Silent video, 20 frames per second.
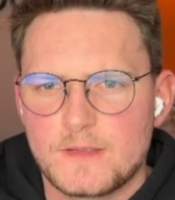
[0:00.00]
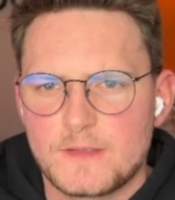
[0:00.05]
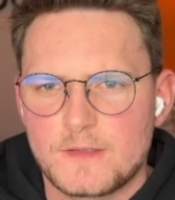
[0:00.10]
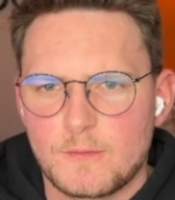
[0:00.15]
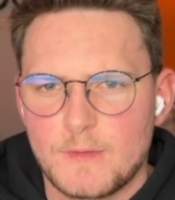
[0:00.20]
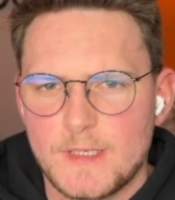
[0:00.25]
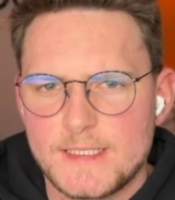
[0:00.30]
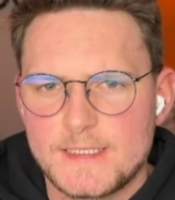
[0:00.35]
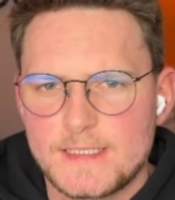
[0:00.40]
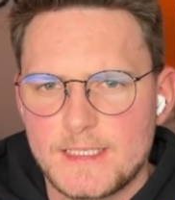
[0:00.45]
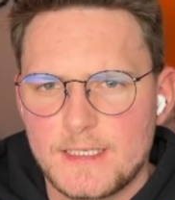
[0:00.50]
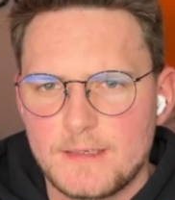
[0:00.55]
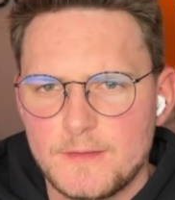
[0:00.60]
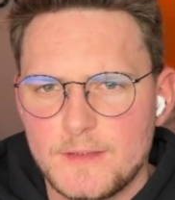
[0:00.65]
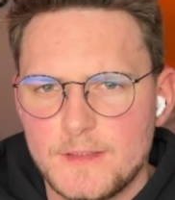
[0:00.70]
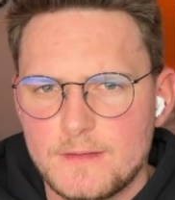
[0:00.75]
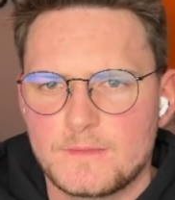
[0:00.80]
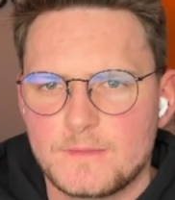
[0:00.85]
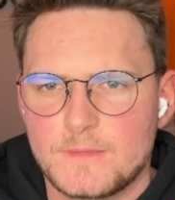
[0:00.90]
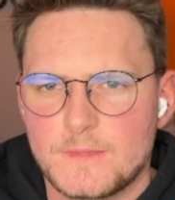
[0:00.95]
So let's save
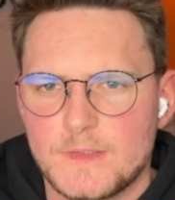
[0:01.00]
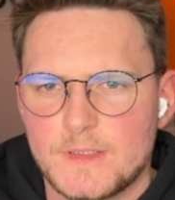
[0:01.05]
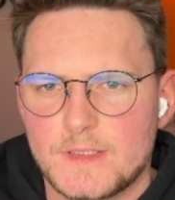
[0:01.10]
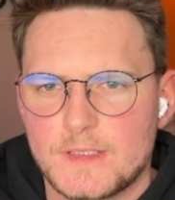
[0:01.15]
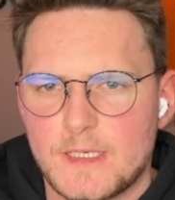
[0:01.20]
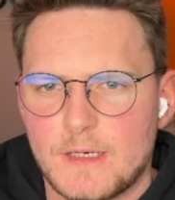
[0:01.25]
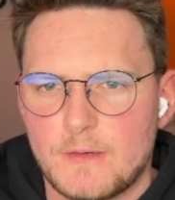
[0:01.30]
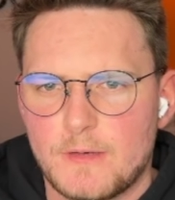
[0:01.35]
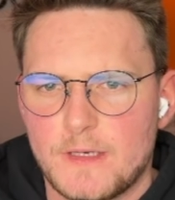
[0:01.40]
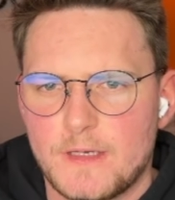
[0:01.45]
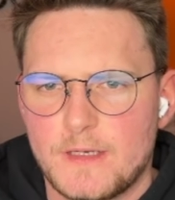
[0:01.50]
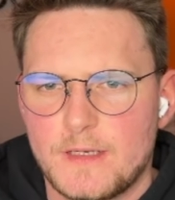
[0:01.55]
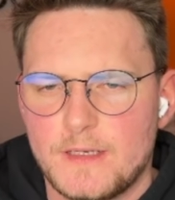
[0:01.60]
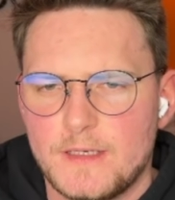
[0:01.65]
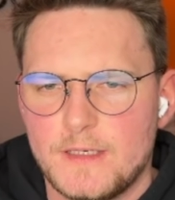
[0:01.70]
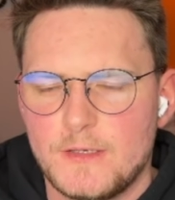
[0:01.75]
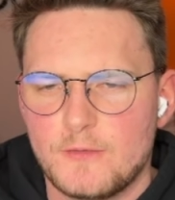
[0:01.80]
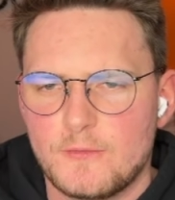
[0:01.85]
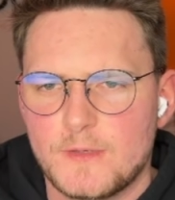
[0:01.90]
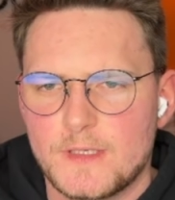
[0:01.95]
it. This is our
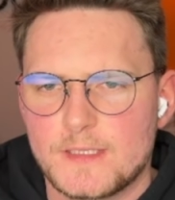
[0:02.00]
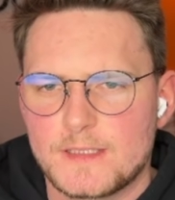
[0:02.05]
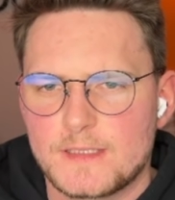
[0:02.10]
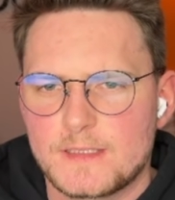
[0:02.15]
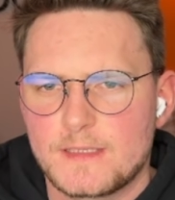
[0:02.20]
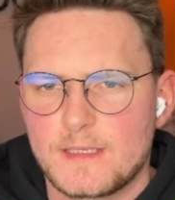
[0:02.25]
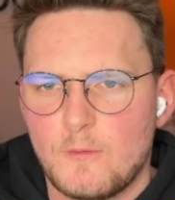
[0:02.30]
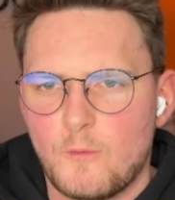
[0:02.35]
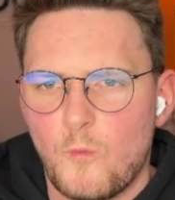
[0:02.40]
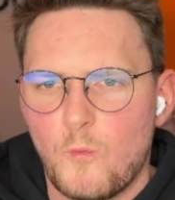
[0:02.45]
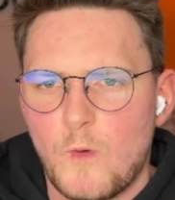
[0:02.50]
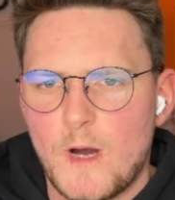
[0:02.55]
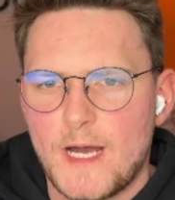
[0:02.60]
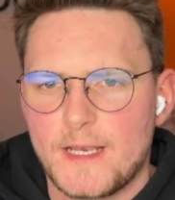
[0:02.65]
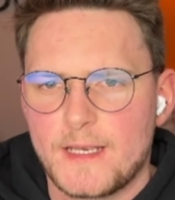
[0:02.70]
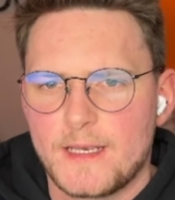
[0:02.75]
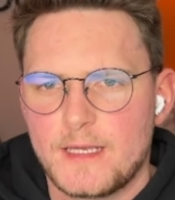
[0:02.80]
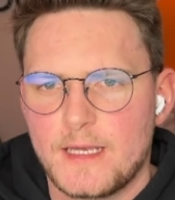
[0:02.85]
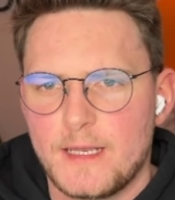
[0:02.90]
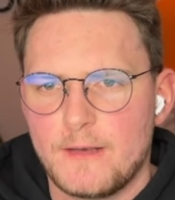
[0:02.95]
EOS
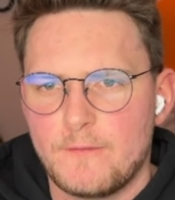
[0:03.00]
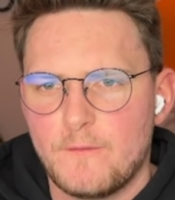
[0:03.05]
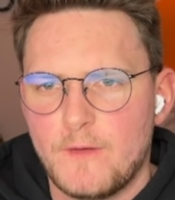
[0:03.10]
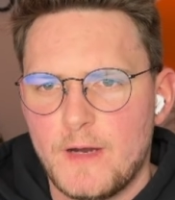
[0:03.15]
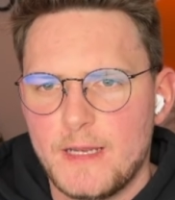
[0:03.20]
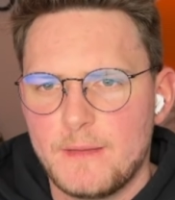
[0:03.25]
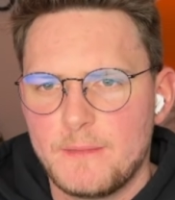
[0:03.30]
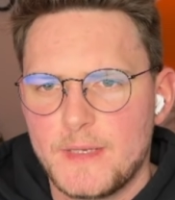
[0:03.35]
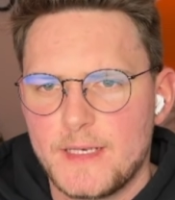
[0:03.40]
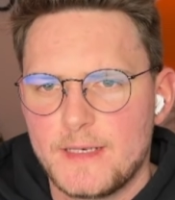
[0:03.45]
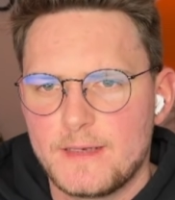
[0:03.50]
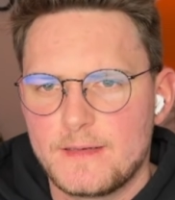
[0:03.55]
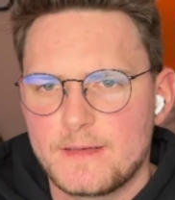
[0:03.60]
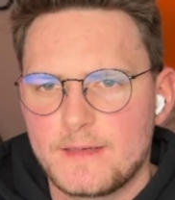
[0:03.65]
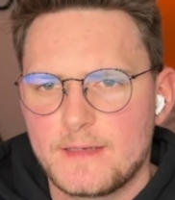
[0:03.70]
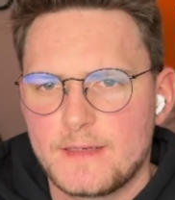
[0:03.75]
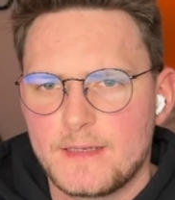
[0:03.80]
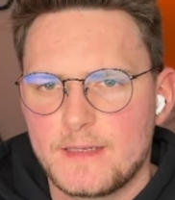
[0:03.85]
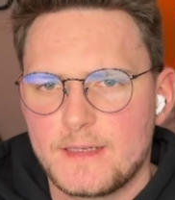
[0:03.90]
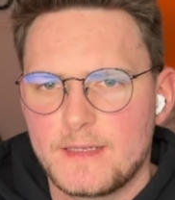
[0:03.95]
1 environment,
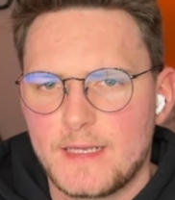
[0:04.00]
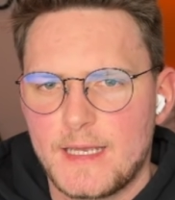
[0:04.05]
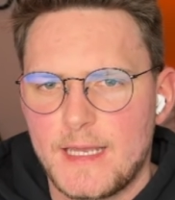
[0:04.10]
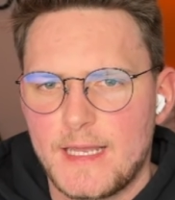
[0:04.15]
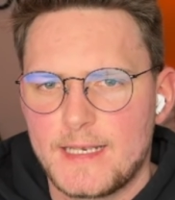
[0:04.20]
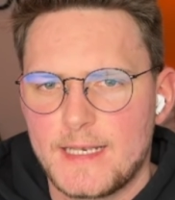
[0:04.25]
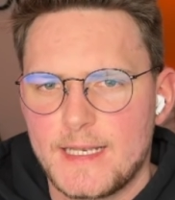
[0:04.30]
and